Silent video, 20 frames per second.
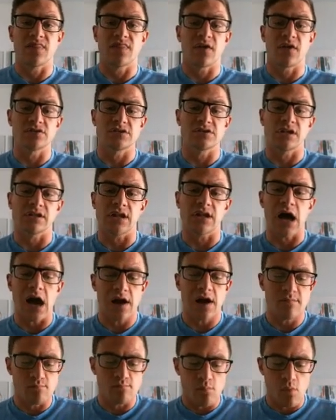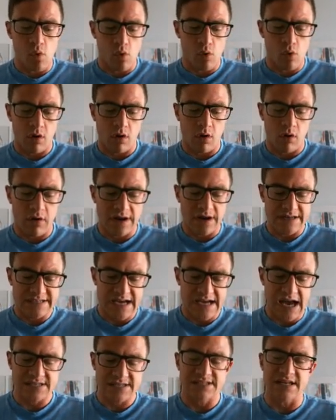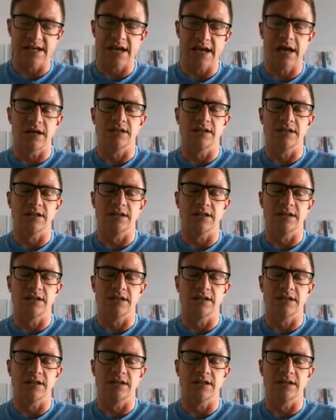there's a lot more testing